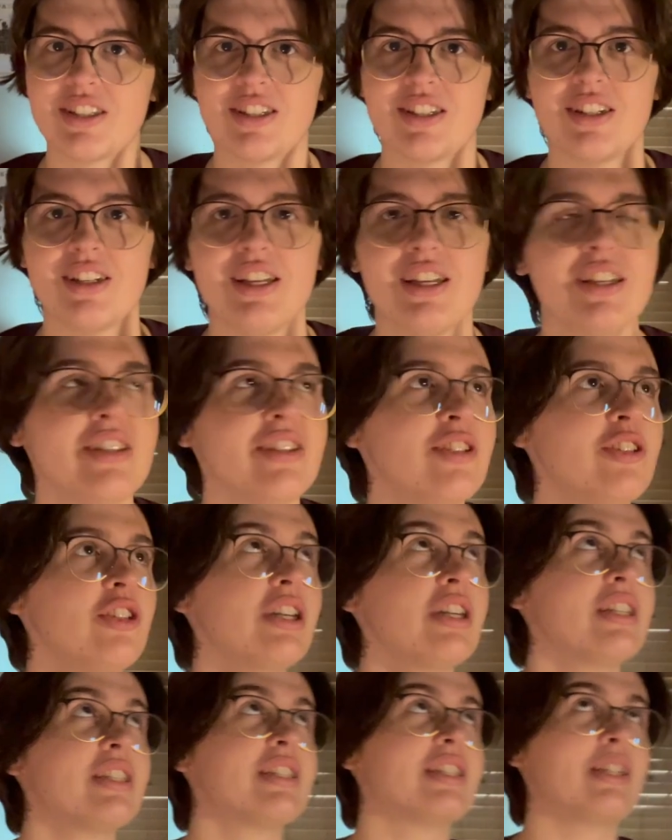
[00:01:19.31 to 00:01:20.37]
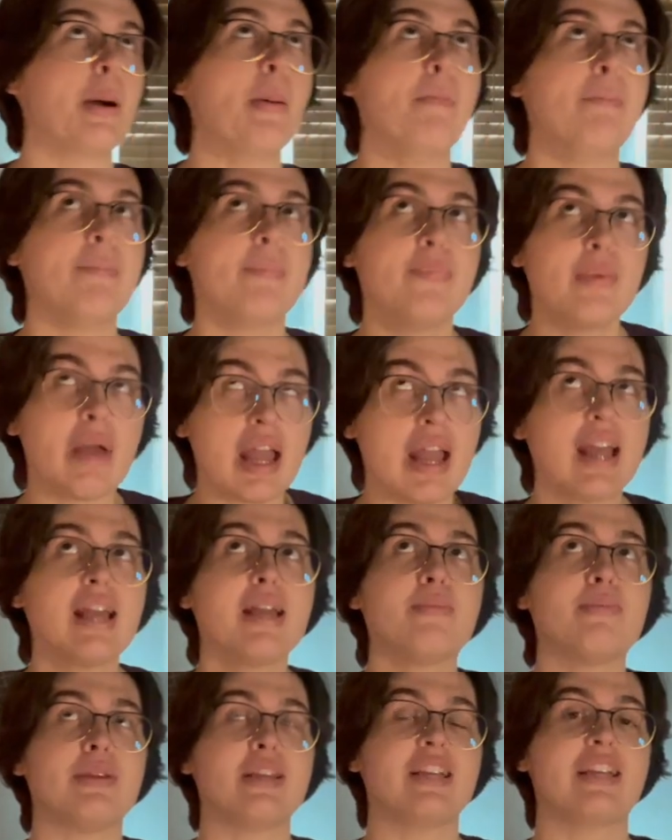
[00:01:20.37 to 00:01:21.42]
he's just a
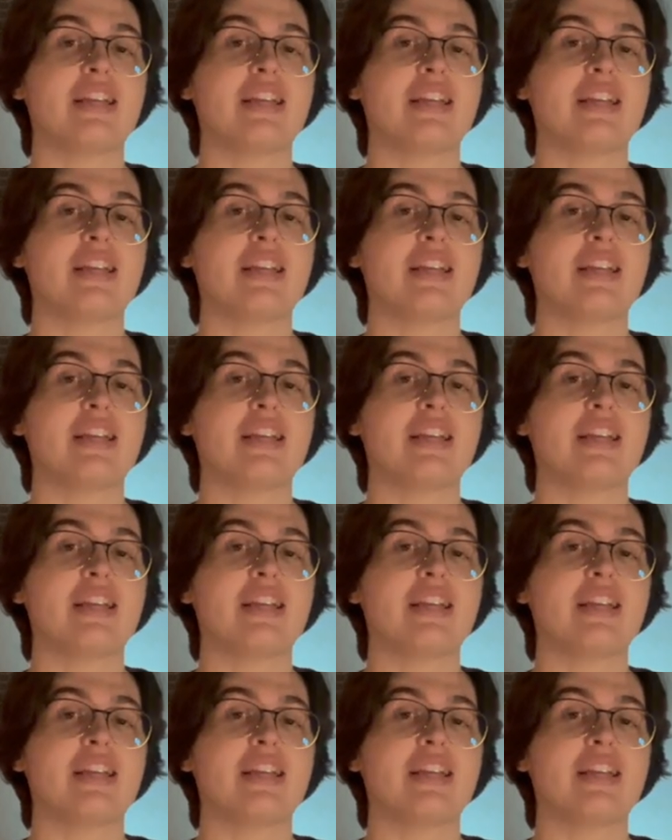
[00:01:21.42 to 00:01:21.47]
baby,